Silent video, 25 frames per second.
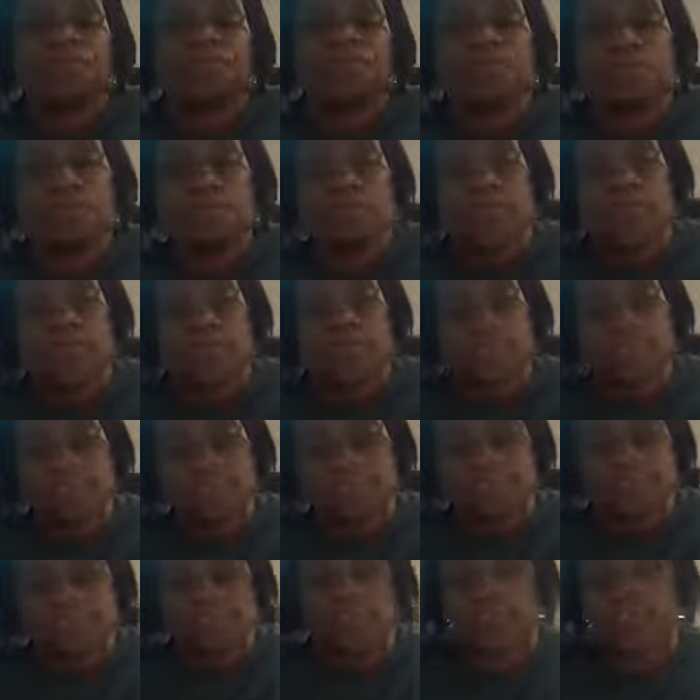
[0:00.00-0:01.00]
To the
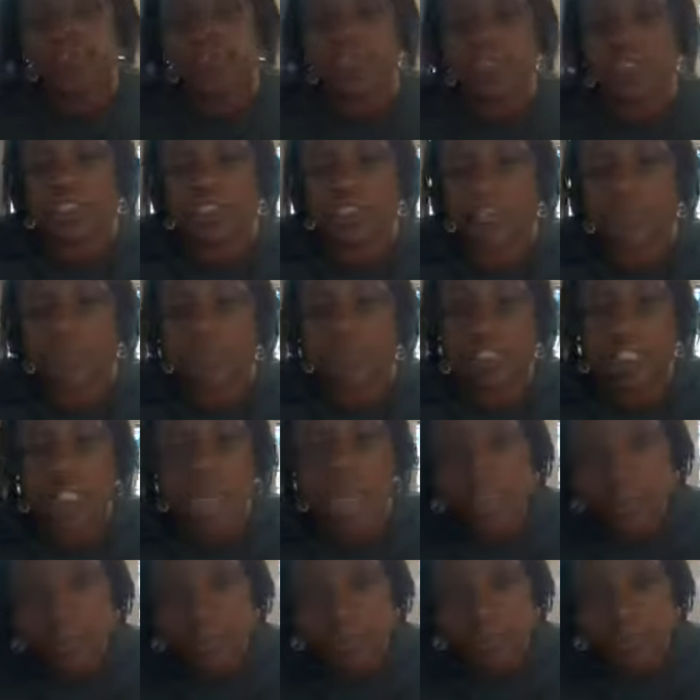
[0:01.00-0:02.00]
to the uh, saving
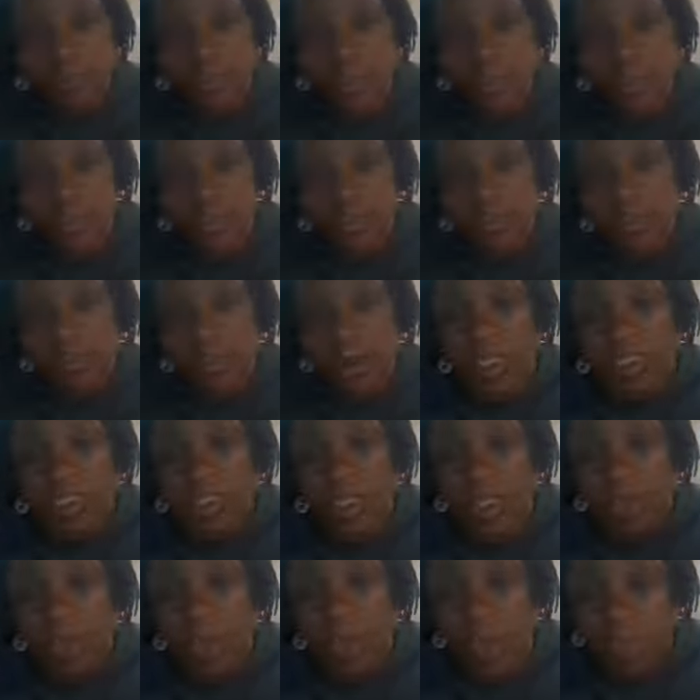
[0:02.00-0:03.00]
knowledge of Jesus Christ.
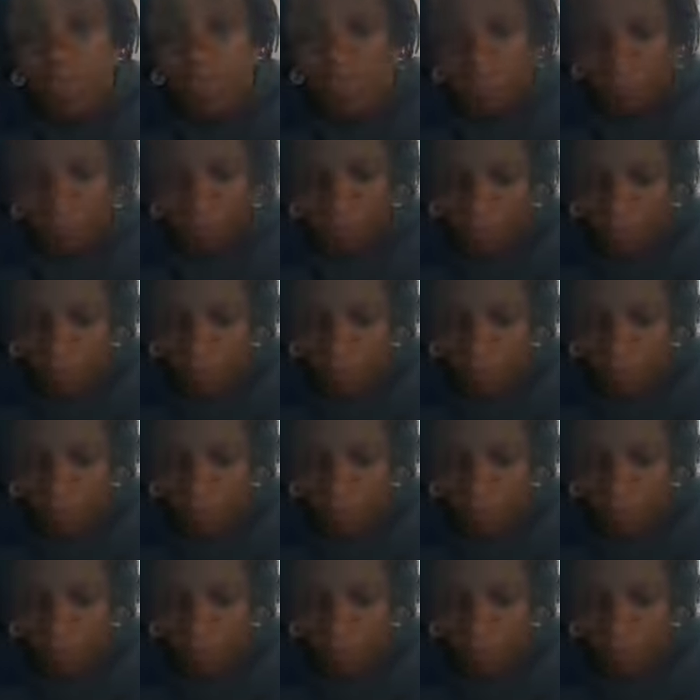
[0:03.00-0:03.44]
Amen.